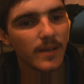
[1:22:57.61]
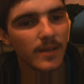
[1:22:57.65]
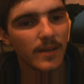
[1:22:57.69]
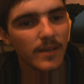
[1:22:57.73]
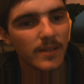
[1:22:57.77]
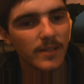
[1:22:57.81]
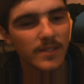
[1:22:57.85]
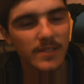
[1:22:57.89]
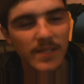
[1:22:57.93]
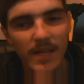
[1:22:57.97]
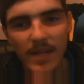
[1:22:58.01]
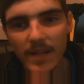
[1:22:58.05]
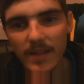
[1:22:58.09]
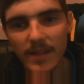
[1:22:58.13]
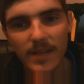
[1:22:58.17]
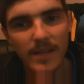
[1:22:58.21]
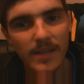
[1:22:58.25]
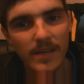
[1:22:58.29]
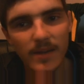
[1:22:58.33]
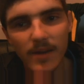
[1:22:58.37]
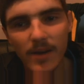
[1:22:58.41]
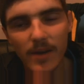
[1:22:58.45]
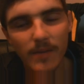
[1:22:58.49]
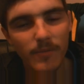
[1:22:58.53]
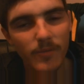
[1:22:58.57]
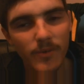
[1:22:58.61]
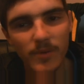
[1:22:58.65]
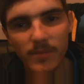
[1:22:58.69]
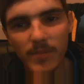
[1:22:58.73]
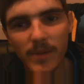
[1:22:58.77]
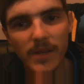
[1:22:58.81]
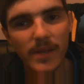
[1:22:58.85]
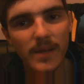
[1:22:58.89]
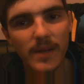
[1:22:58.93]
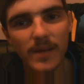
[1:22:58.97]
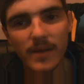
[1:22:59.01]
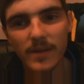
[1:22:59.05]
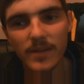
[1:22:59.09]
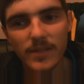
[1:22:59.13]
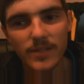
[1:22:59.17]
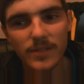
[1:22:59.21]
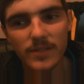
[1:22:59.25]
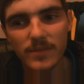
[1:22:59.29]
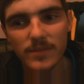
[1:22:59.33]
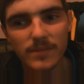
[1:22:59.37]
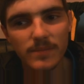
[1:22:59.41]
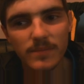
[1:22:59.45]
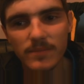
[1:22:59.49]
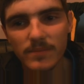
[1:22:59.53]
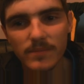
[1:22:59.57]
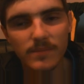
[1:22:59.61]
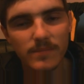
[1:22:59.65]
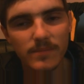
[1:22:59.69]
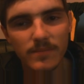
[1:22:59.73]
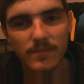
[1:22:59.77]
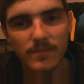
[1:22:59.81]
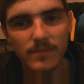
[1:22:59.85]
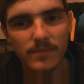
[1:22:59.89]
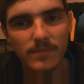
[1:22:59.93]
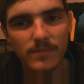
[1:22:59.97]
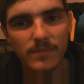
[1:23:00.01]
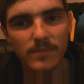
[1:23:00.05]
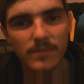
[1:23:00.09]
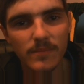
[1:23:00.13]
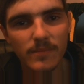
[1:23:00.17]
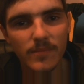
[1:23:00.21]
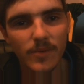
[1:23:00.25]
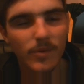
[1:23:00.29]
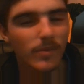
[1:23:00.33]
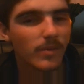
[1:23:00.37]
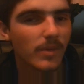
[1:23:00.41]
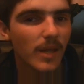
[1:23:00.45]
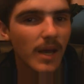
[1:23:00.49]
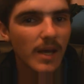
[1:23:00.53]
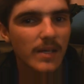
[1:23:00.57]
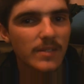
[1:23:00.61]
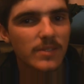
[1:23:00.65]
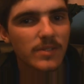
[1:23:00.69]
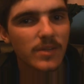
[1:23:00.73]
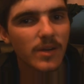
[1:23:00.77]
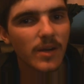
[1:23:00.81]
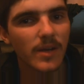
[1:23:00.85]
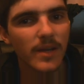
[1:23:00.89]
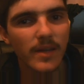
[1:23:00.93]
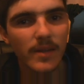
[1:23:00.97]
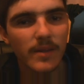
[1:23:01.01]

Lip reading: Saturday night would have been last night,